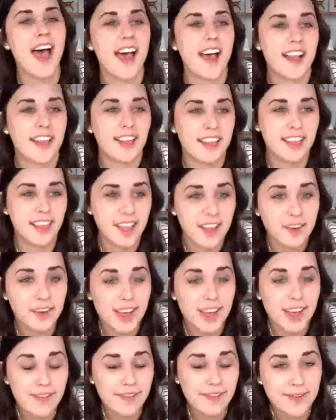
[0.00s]

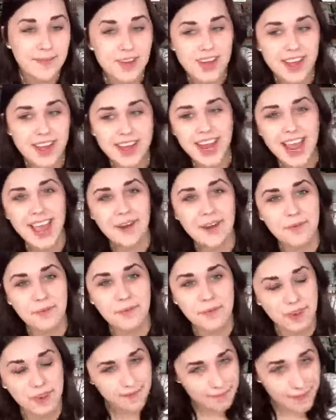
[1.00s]
Hello everyone, and
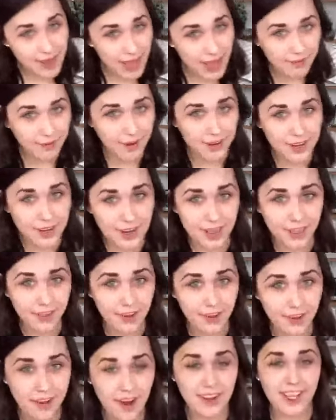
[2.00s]
welcome back for
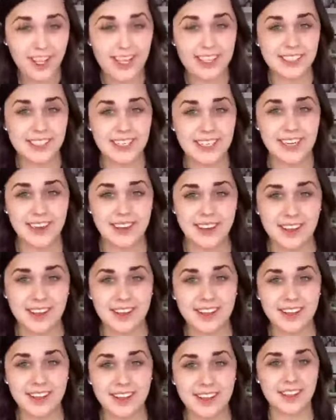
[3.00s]
another art lesson
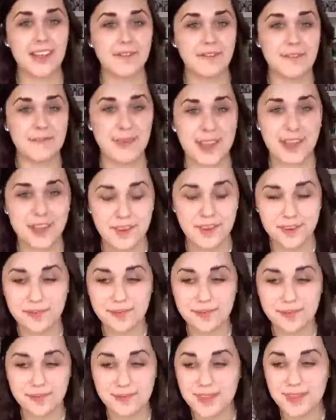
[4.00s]
live from my
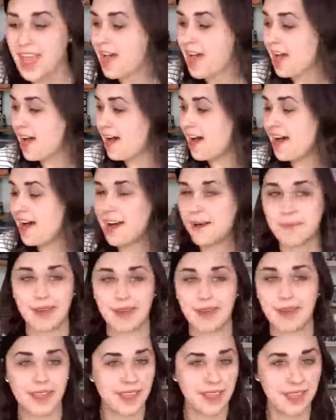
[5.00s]
home.
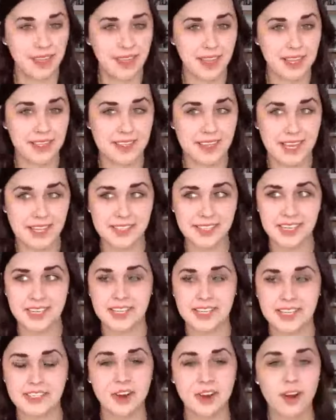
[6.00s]
These
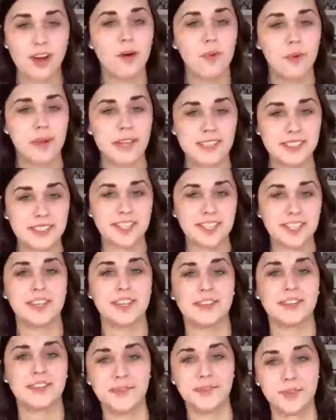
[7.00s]
lessons are always
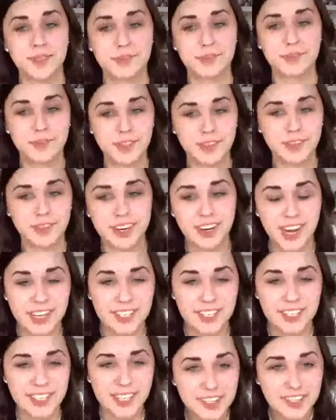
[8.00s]
geared towards furthering your
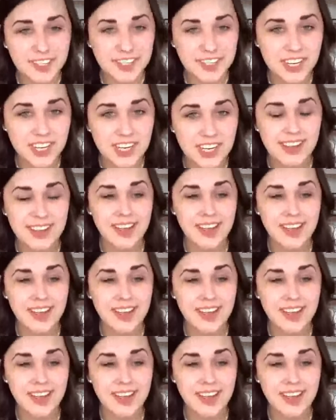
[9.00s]
education